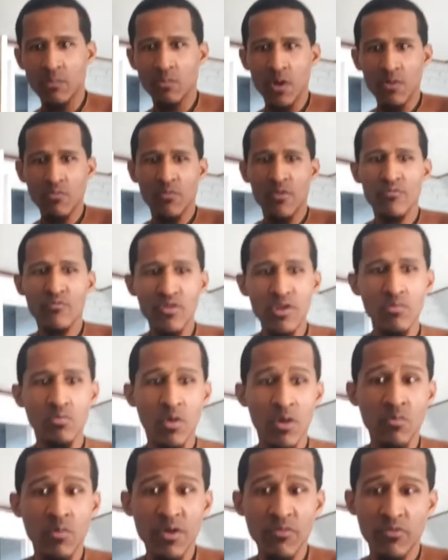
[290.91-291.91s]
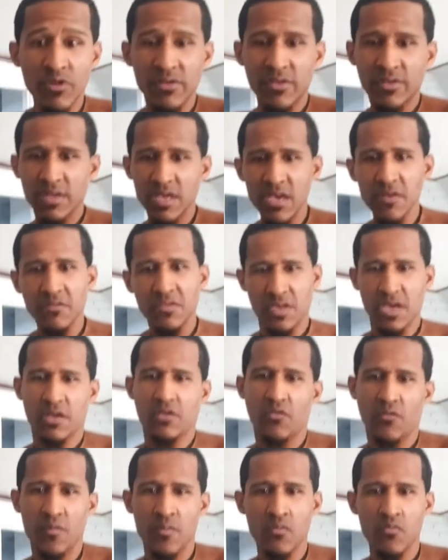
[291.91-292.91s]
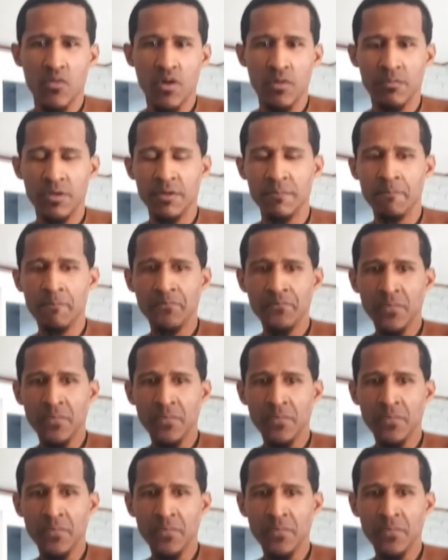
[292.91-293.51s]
And when we receive sex from a woman,